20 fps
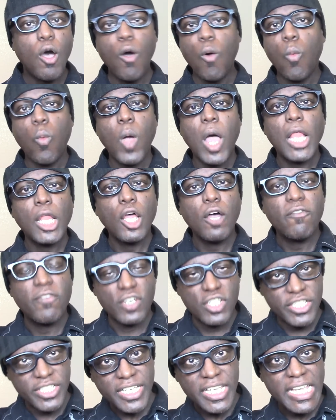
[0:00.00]
While
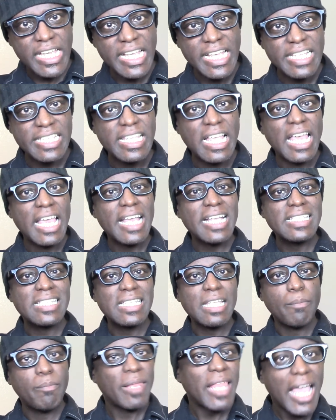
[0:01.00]
overseas, it's
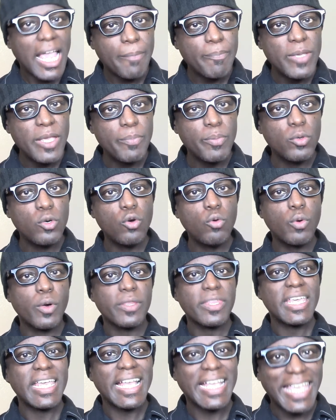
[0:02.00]
the black people who were
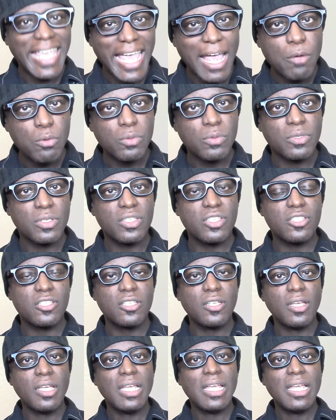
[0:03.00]
the accountants,